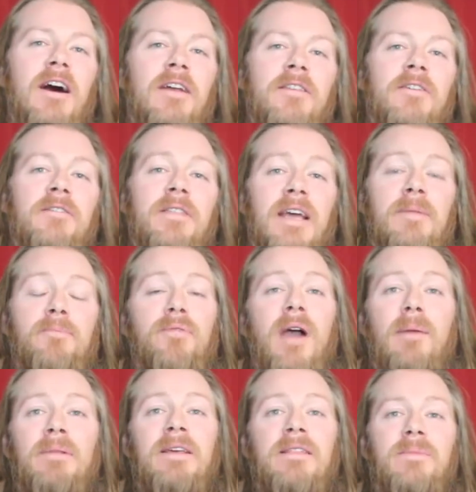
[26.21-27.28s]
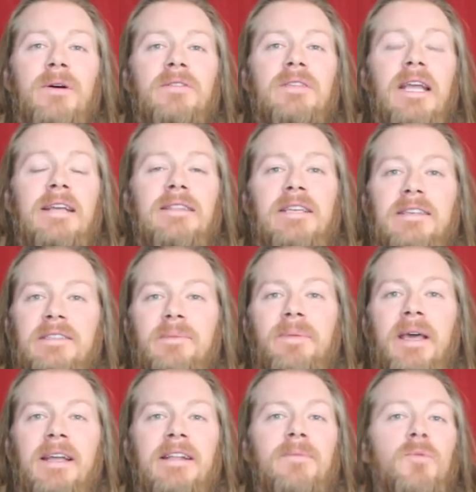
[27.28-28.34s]
other than probably the most
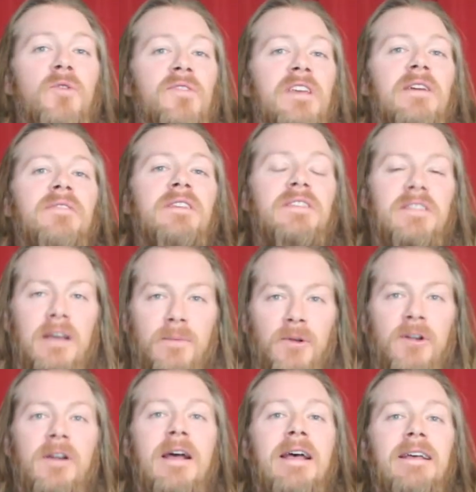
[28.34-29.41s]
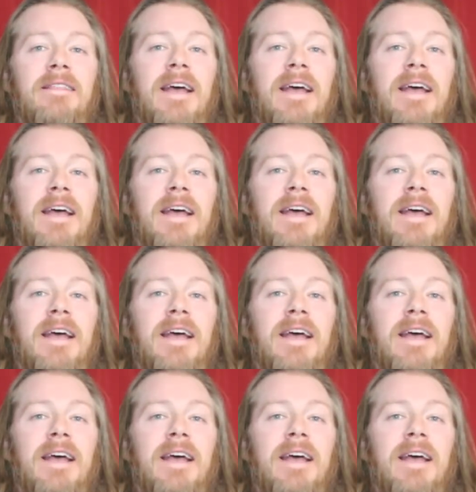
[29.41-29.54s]
anticipated movie of the summer